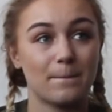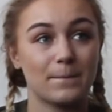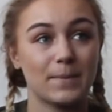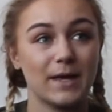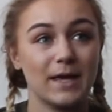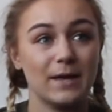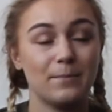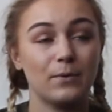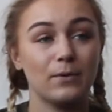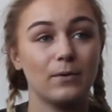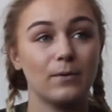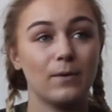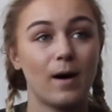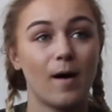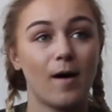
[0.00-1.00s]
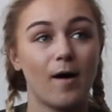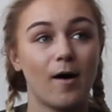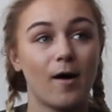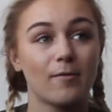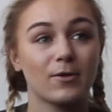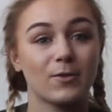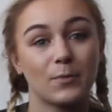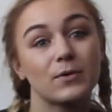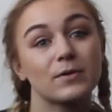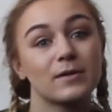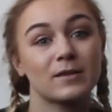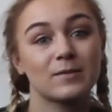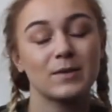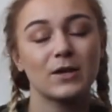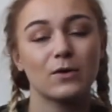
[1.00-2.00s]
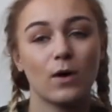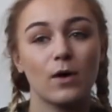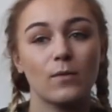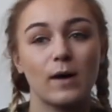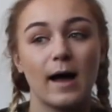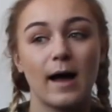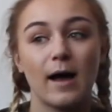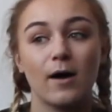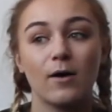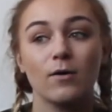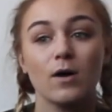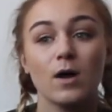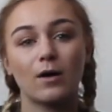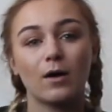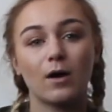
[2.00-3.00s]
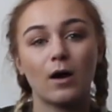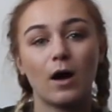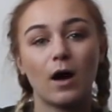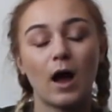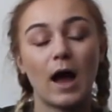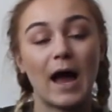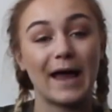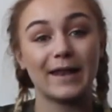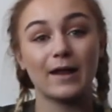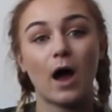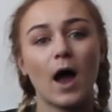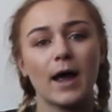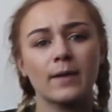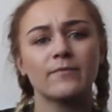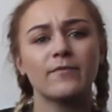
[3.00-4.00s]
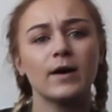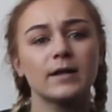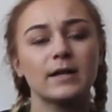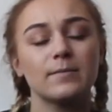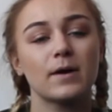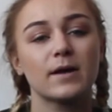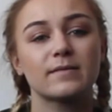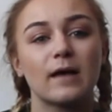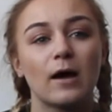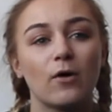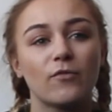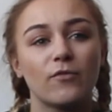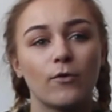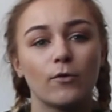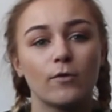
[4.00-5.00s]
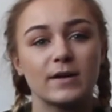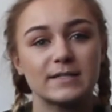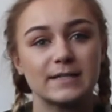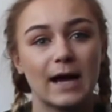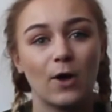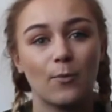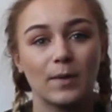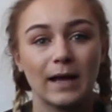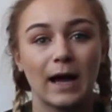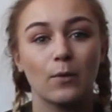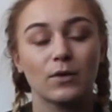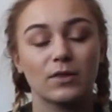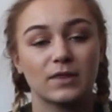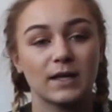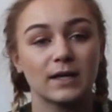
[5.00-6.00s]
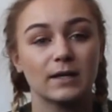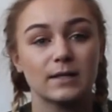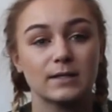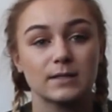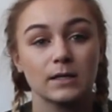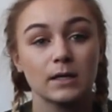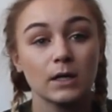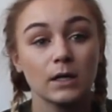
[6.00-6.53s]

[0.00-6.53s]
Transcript: People are responding to me quite well, and I am finding myself already helping out with things